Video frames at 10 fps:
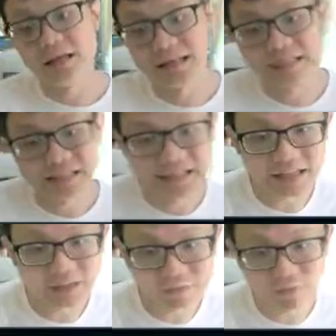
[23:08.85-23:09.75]
it's
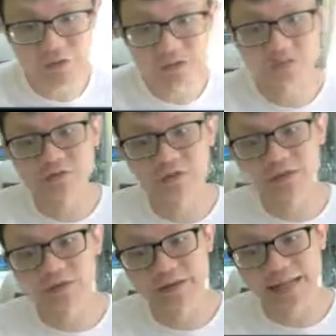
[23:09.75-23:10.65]
enough for the
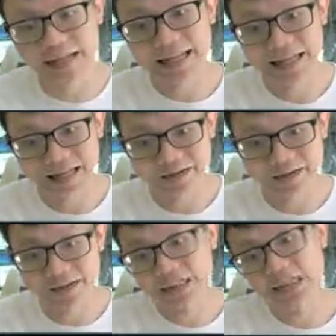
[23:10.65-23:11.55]
student to get A
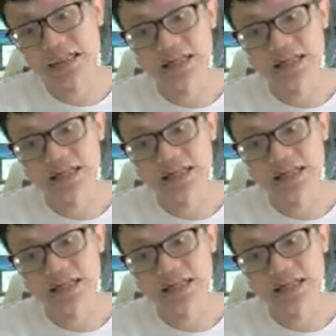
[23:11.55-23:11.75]
already